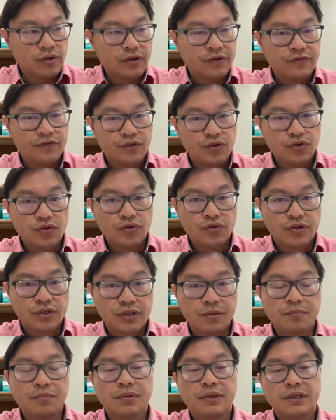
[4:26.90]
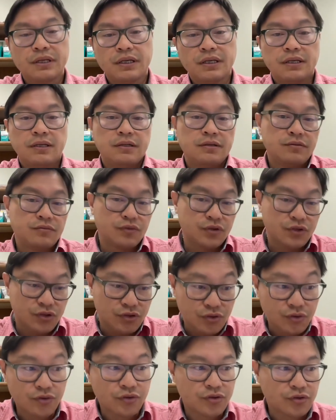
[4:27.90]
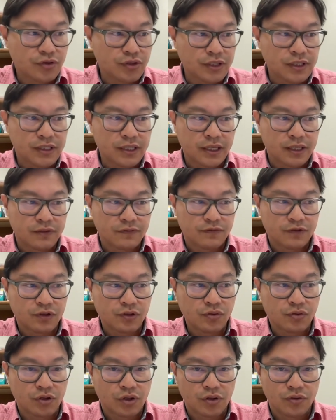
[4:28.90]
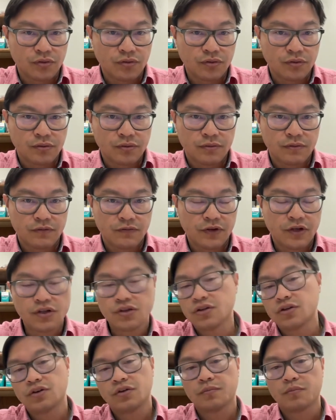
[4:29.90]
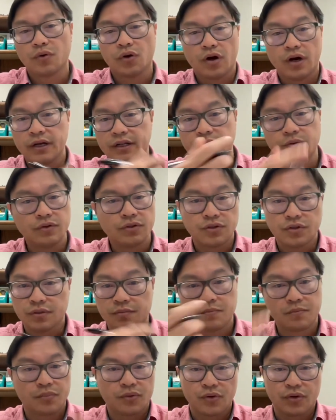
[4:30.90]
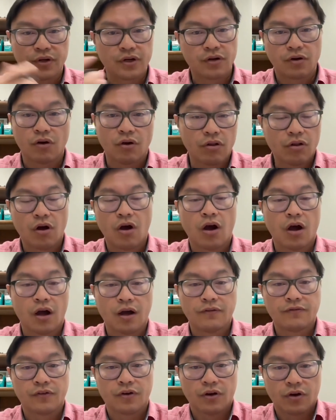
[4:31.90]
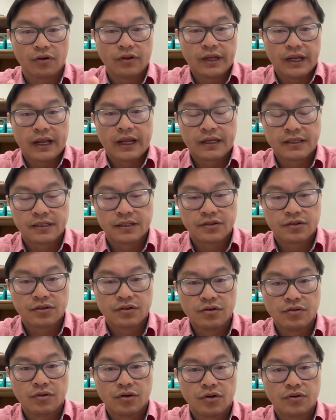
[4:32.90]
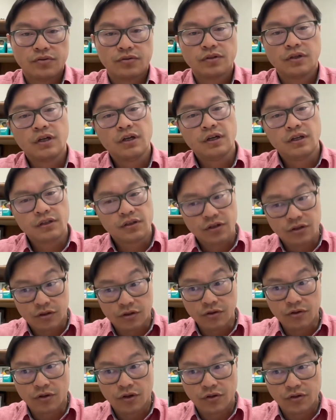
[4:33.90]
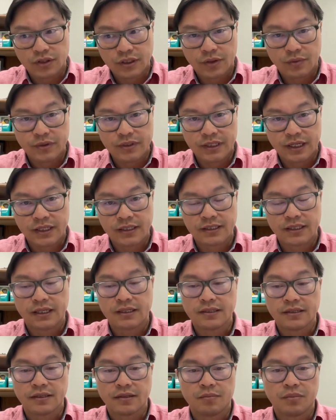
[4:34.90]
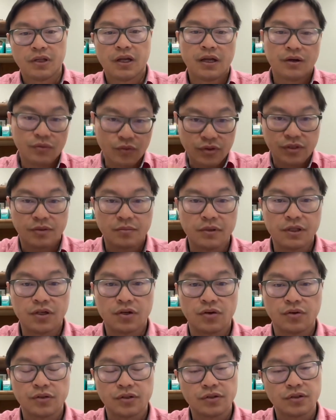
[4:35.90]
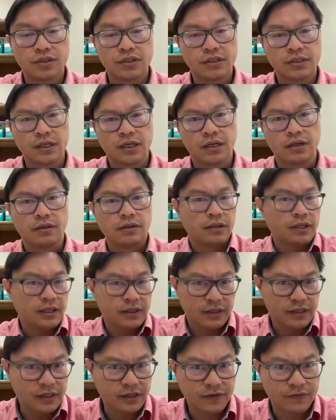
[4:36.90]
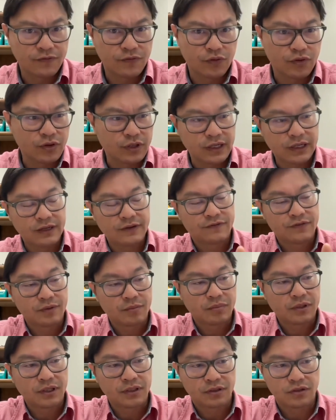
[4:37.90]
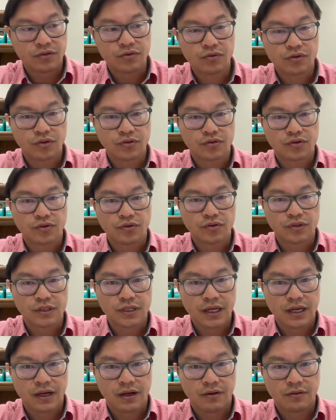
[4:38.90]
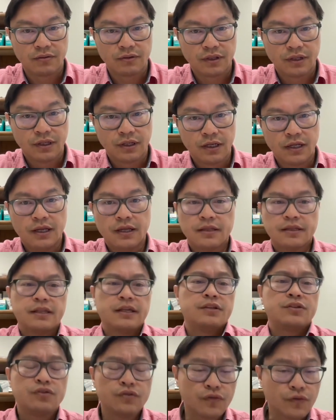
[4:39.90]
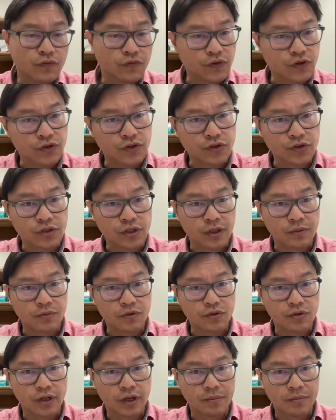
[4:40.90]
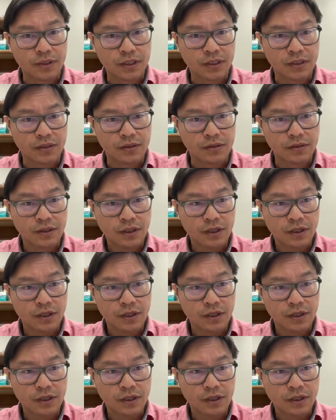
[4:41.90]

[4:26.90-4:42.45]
if you simply reduce your intake of glucose, eventually your body will just burn it all off, all the excess glucose. The glucose that was excess in the blood will simply go into the cell. And therefore, if the blood glucose goes down, then you've reversed your type two diabetes.